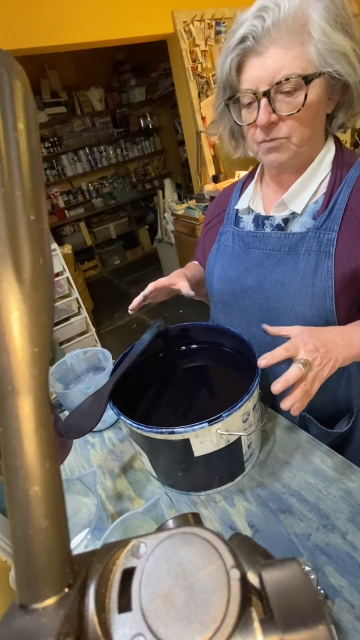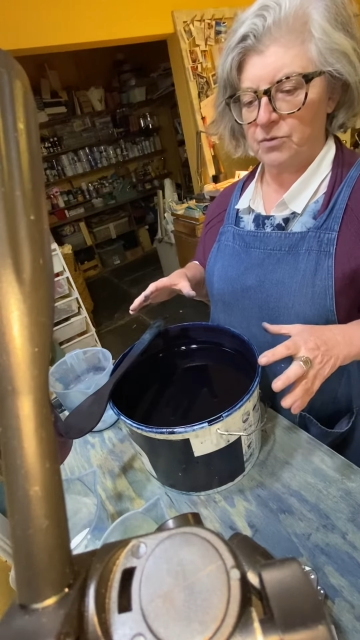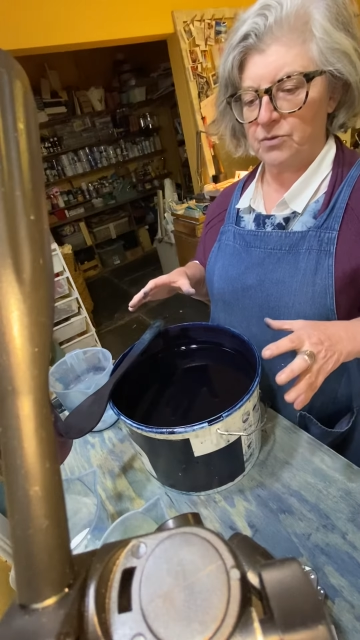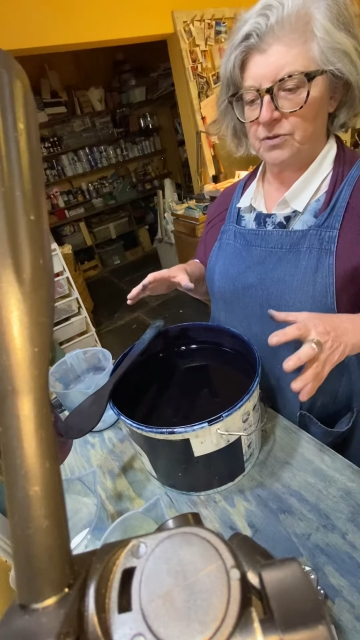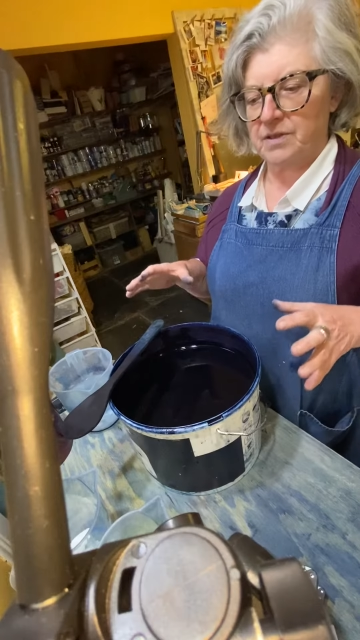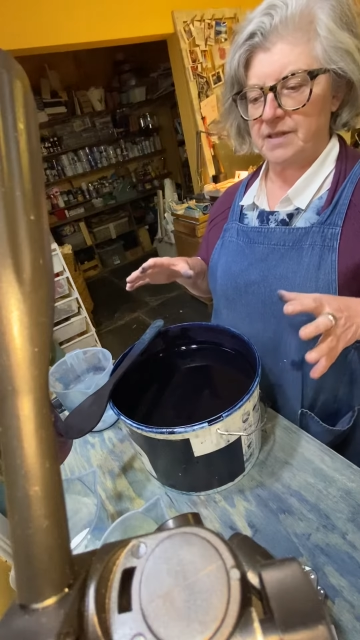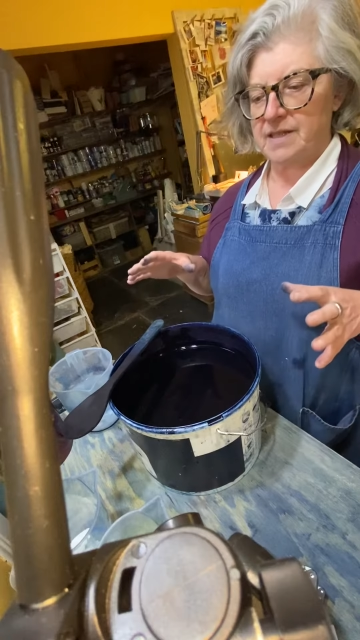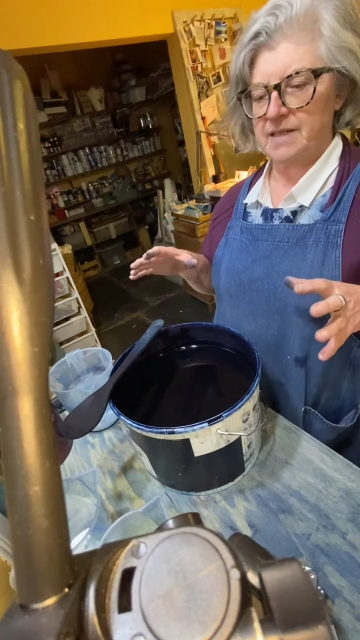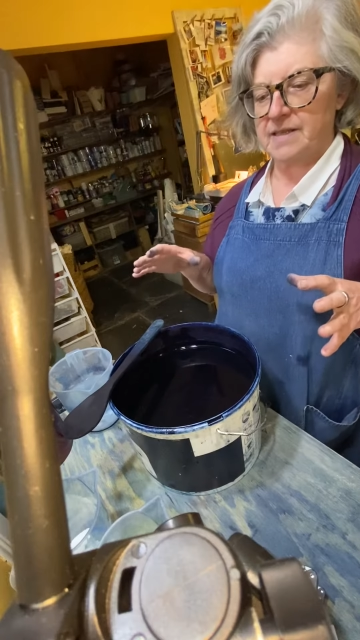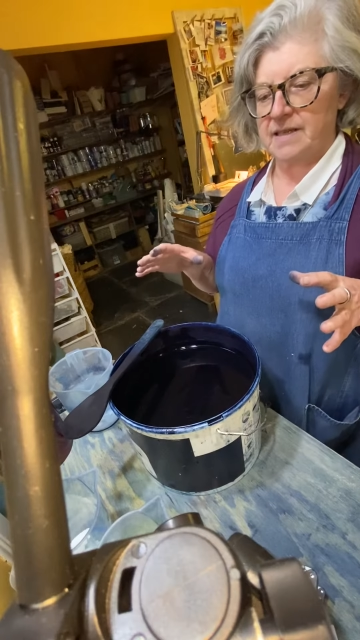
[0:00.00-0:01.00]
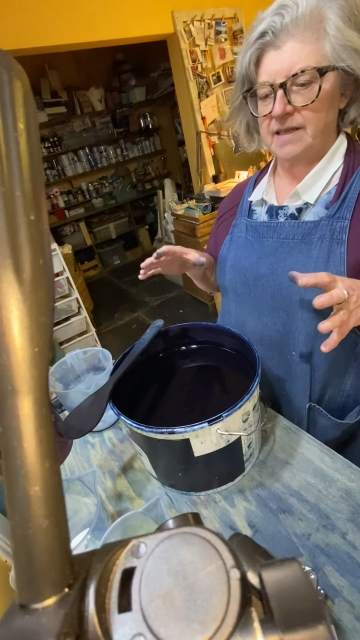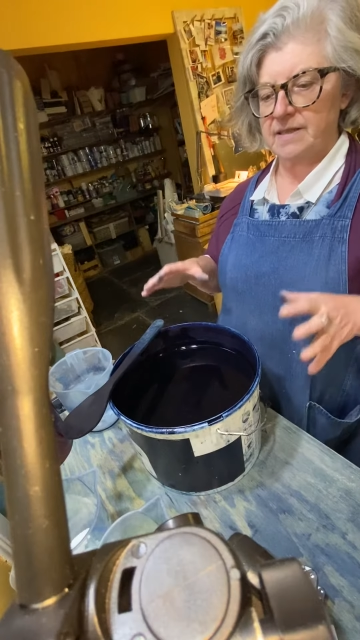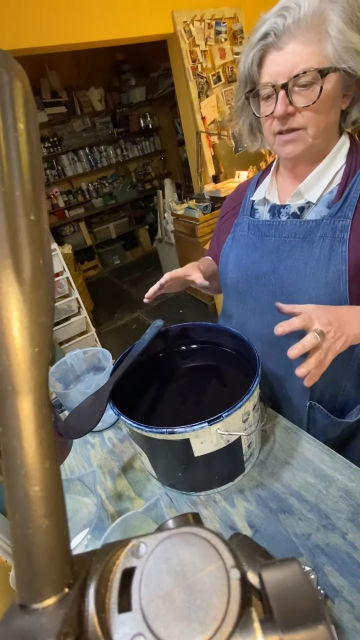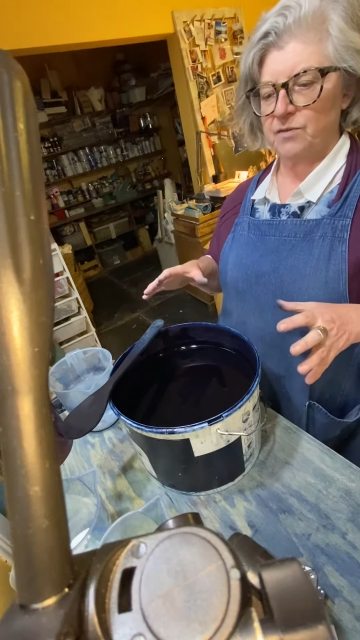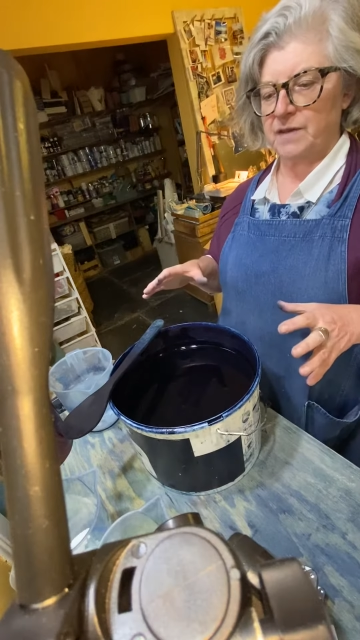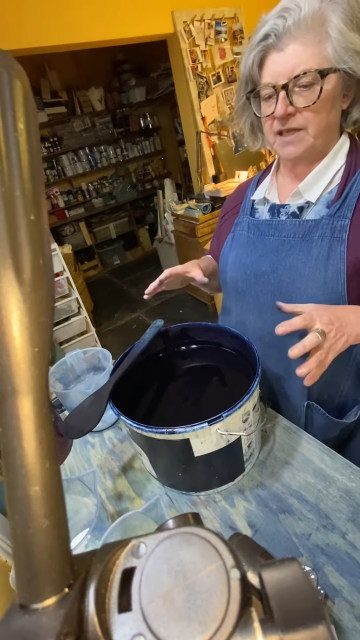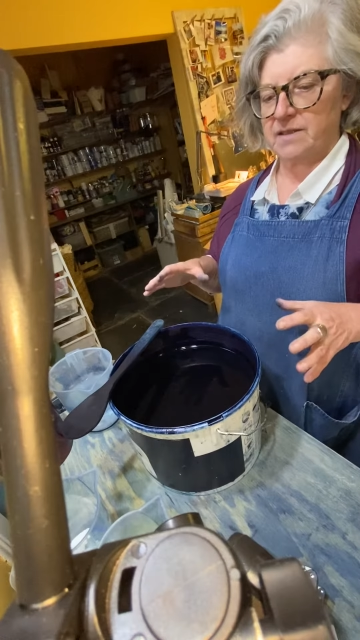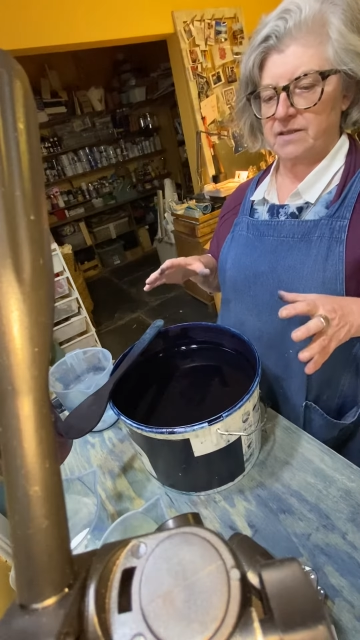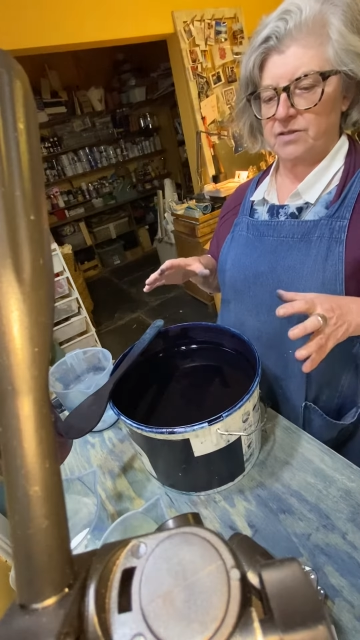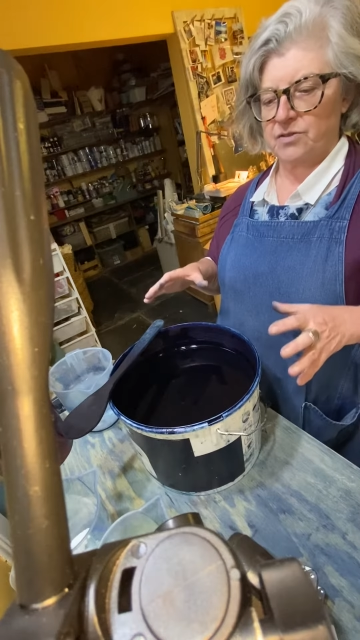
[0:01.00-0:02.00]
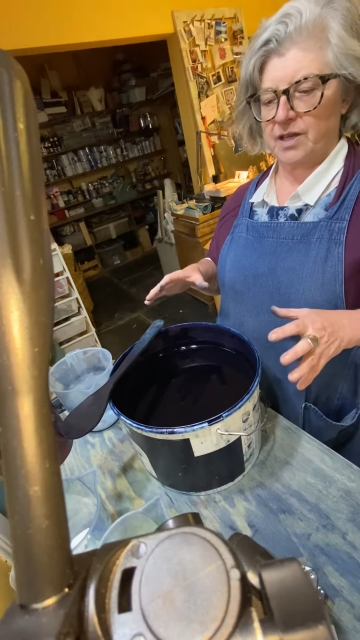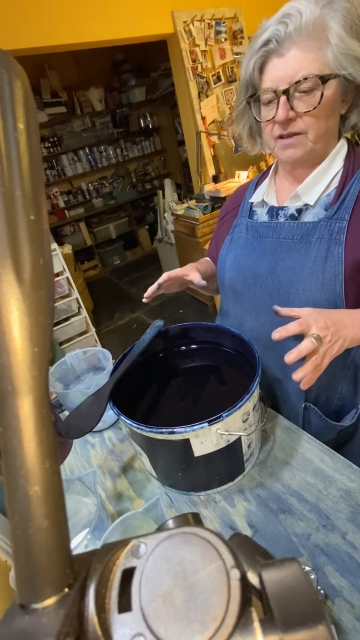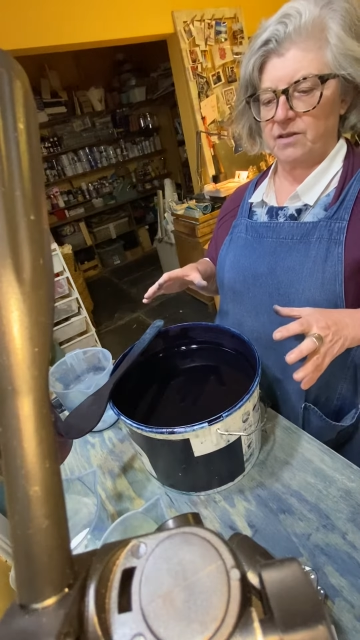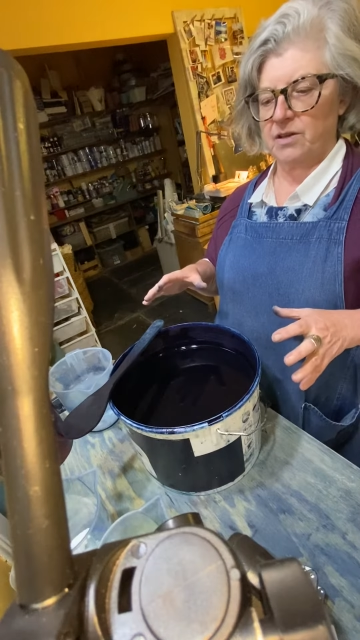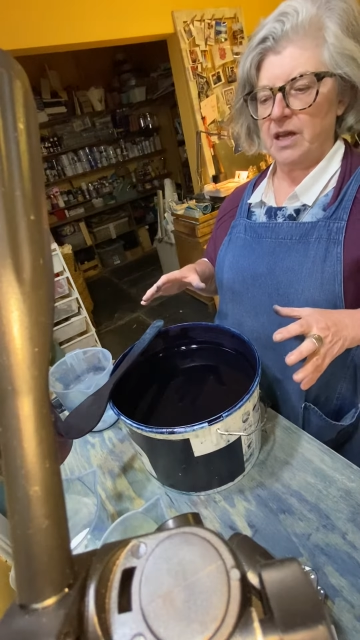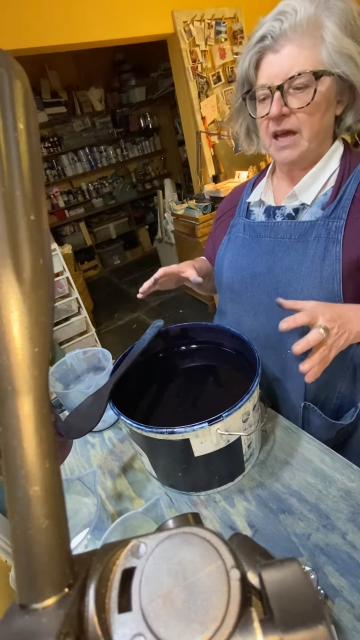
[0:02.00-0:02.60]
put this indigo vat together.